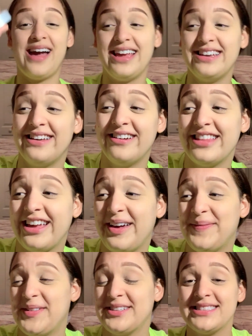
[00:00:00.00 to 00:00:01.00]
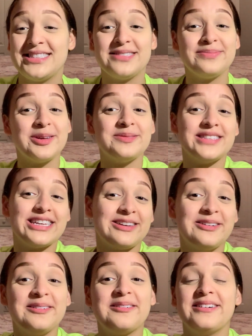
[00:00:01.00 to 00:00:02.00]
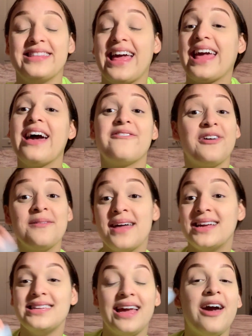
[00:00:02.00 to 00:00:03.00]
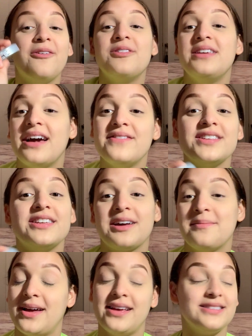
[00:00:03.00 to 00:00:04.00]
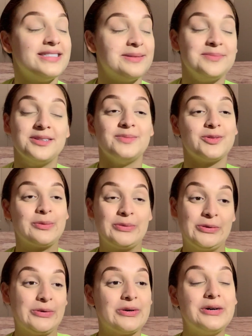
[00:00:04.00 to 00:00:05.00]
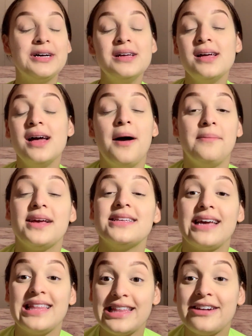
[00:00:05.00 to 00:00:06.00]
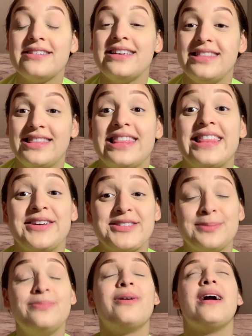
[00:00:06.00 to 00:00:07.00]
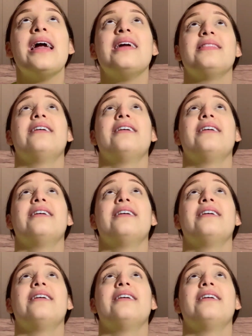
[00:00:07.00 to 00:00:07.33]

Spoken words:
You don't look up your symptoms in Google. Like from that day I will never look up my symptoms from Google, because I literally was praying